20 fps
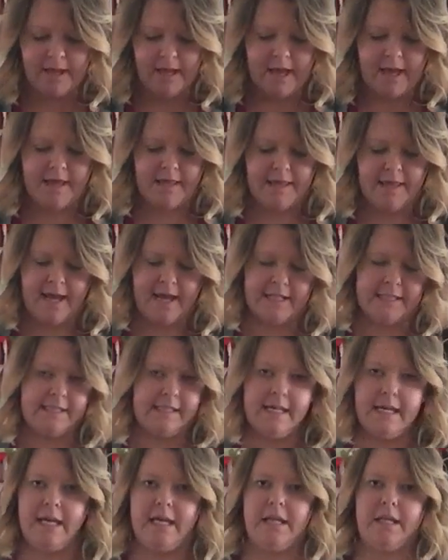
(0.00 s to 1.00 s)
And that's
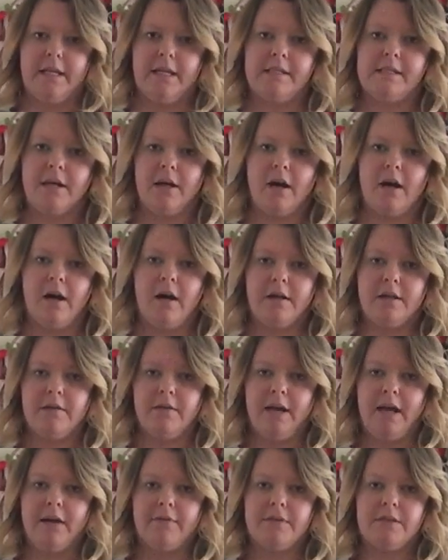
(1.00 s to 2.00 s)
it. That's all you
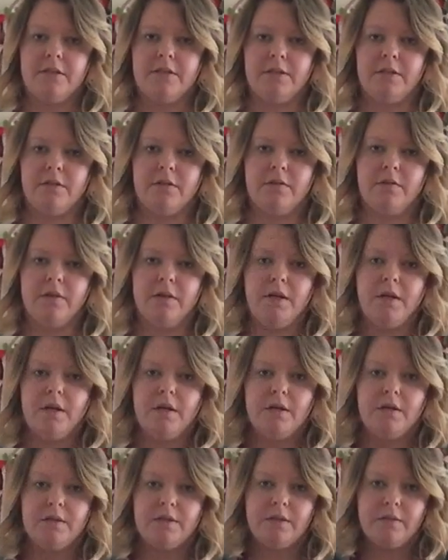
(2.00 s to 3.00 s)
have to do
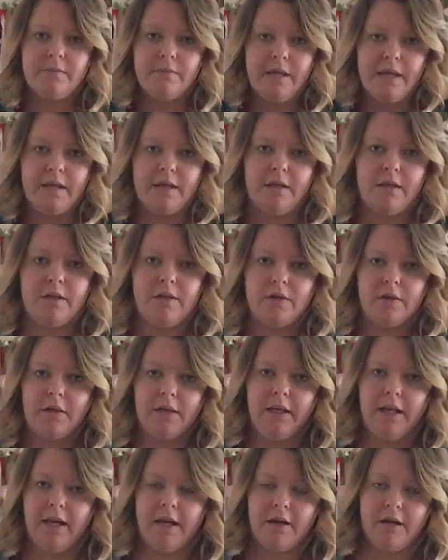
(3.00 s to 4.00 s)
to make your
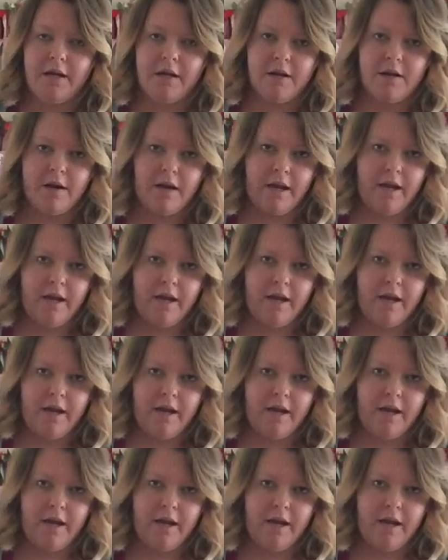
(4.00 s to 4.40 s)
carrier